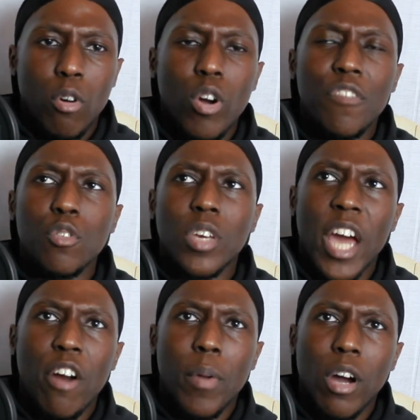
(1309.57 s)
or if you
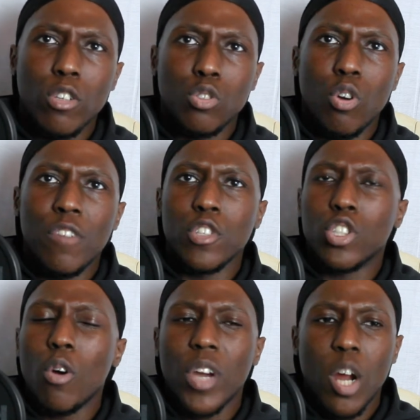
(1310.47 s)
care about couture, if you
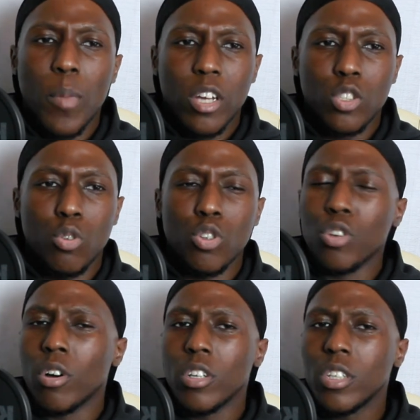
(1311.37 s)
don't care about couture, you're
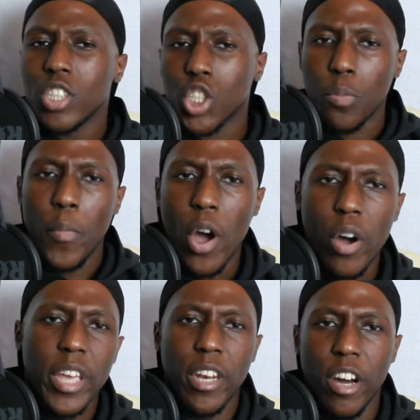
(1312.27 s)
not
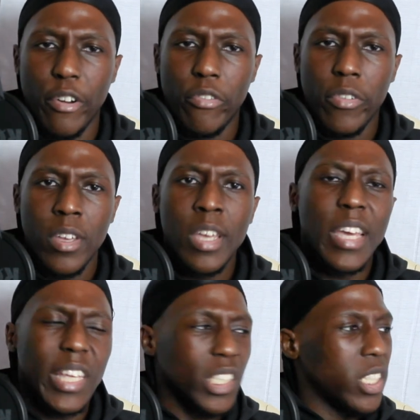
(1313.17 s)
smart enough.
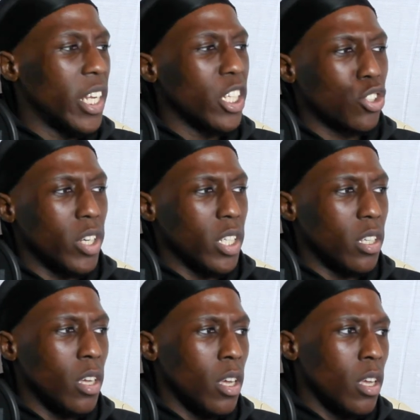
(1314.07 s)
It's literally,